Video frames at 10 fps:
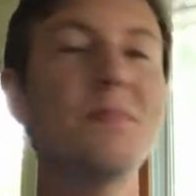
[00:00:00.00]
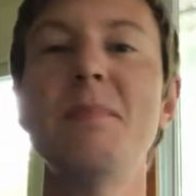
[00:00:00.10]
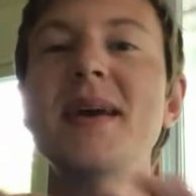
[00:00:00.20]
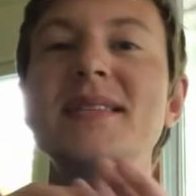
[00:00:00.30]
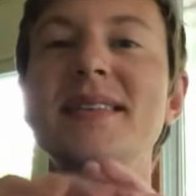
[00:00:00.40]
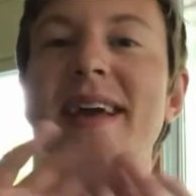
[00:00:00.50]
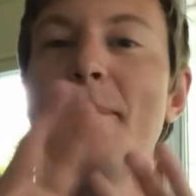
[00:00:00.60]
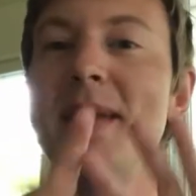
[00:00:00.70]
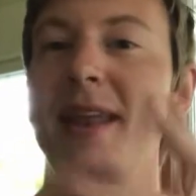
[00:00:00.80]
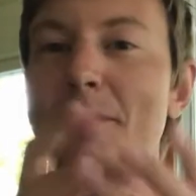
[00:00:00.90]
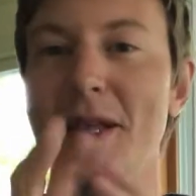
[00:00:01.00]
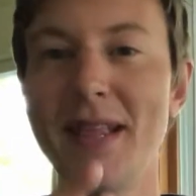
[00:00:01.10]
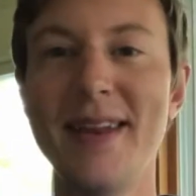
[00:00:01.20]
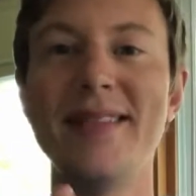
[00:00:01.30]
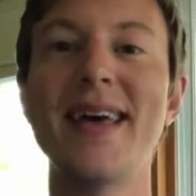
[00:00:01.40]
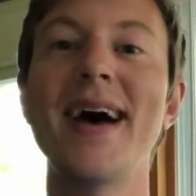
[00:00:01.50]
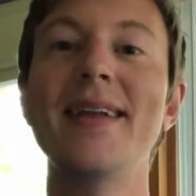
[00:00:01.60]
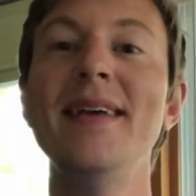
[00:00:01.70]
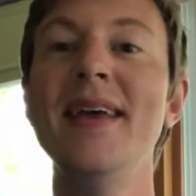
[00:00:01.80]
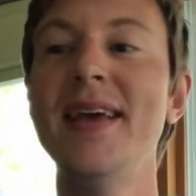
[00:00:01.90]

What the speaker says: but basically I manipulated that